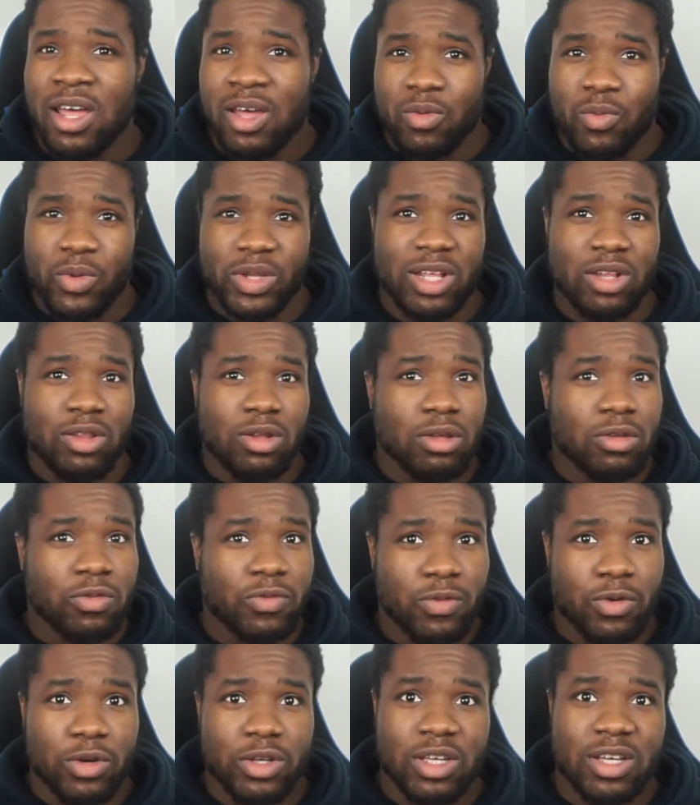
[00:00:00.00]
Within those
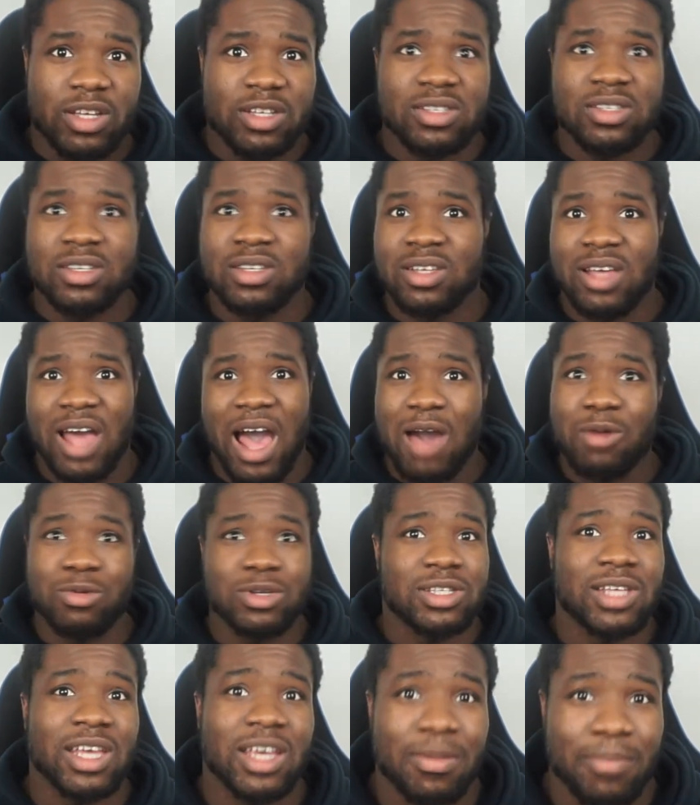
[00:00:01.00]
4 years, I was
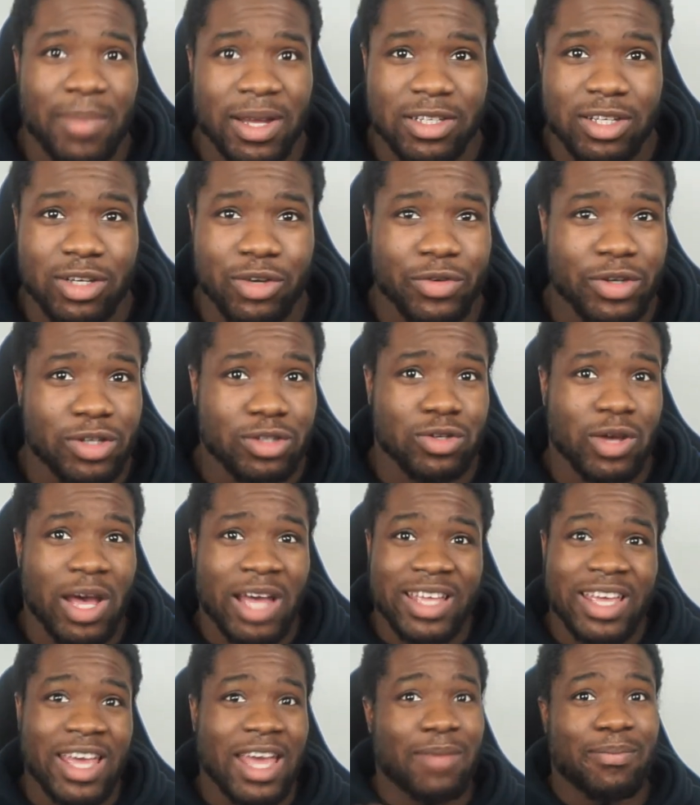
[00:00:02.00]
taking my degree, so I
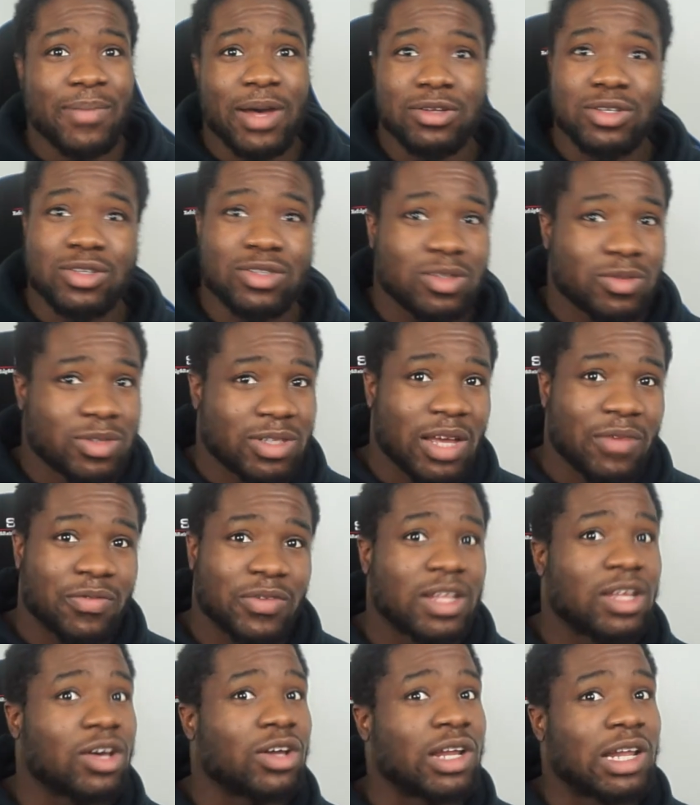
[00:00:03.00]
came out
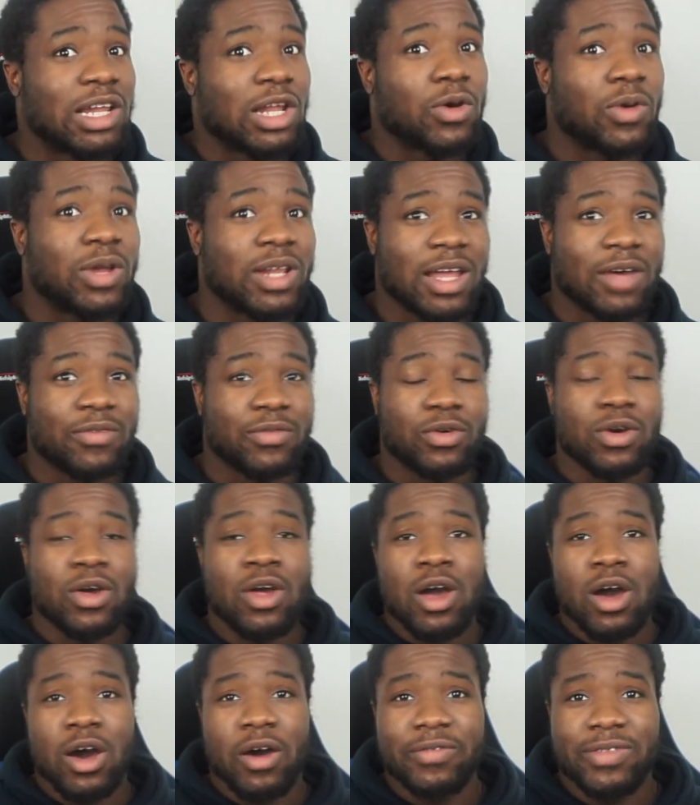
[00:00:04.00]
definitely on a lower level
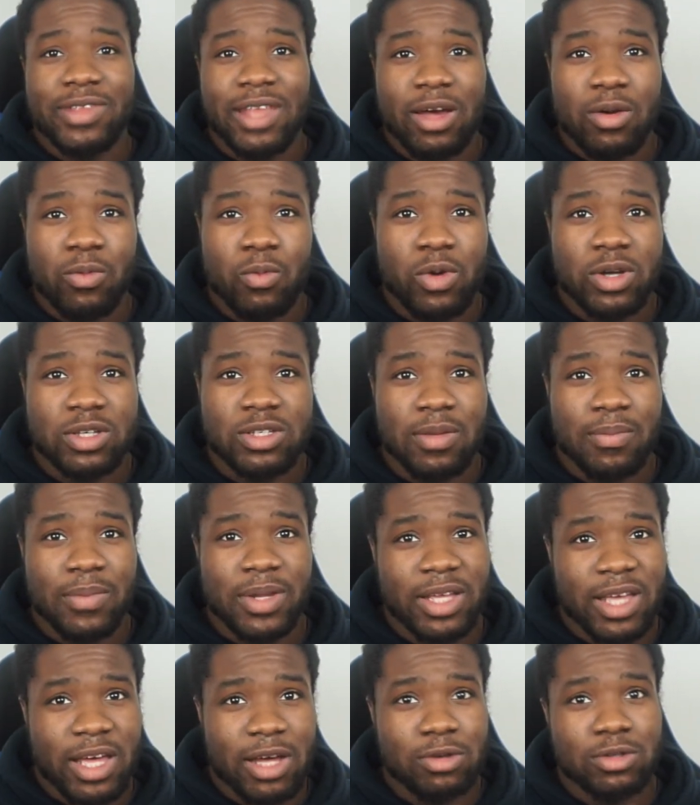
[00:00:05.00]
of that what
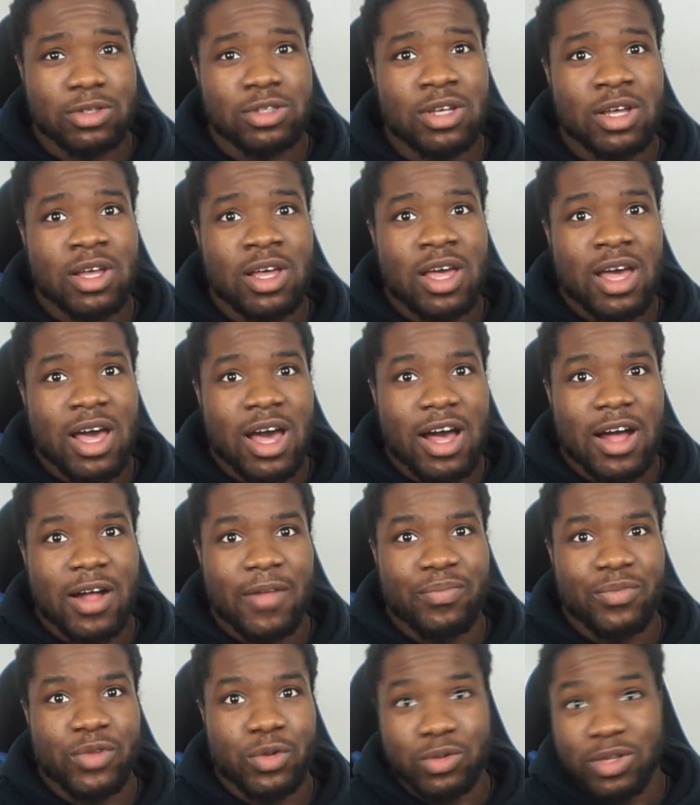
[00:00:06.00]
somebody else
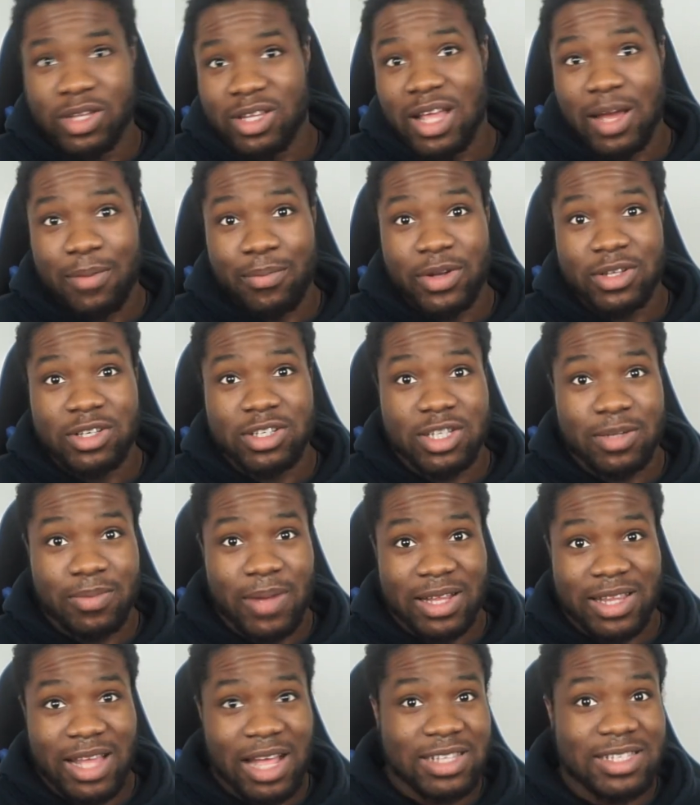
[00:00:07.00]
who did that apprenticeship
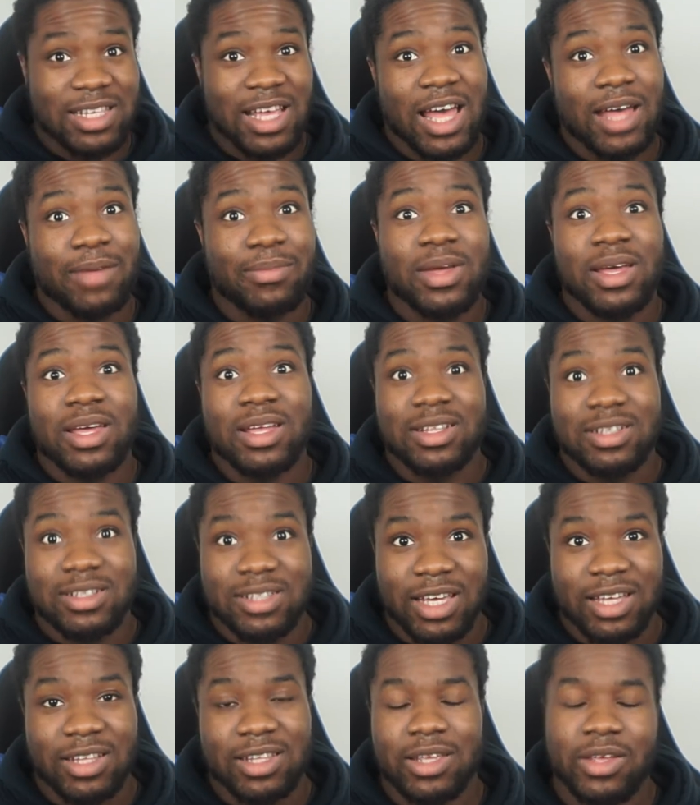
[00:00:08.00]
at that time
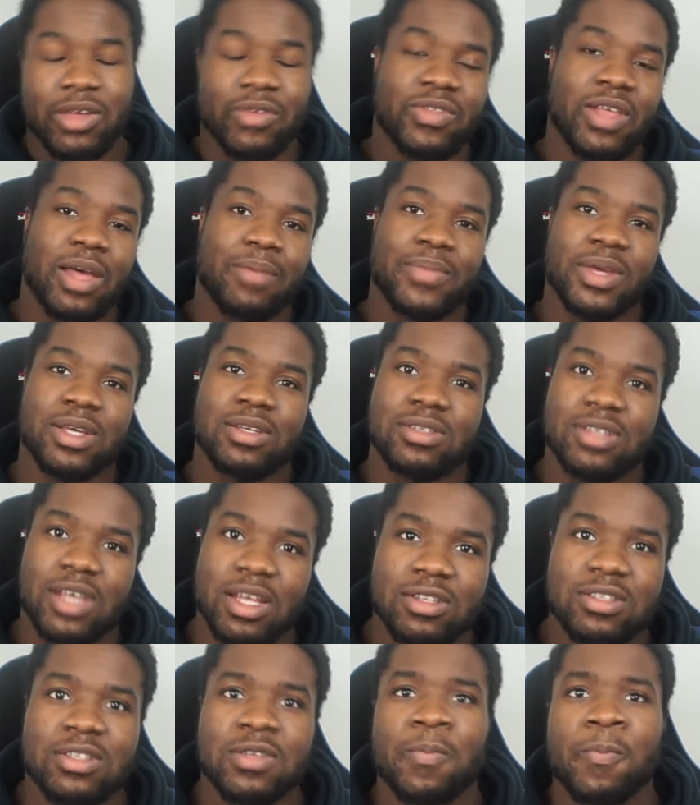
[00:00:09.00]
did, if that makes
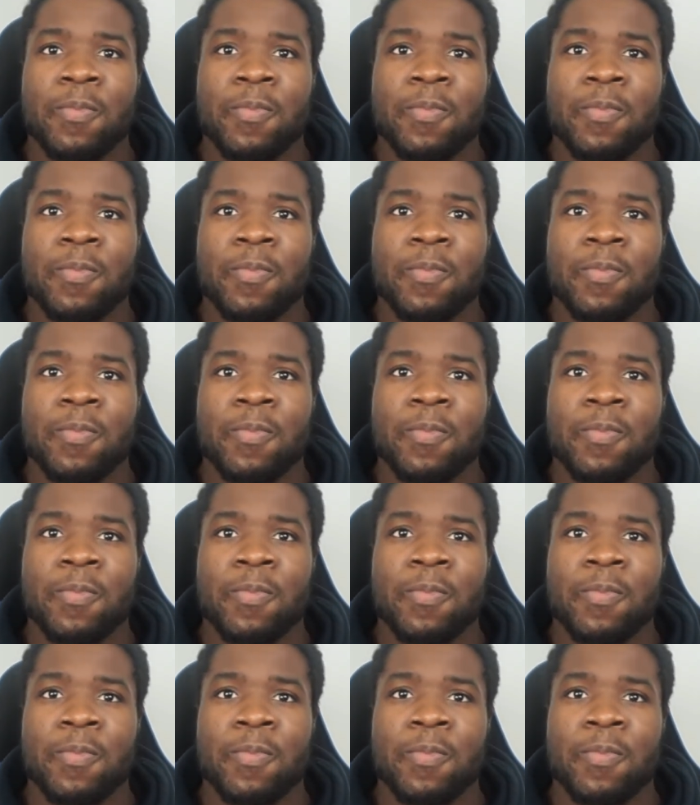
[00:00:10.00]
sense.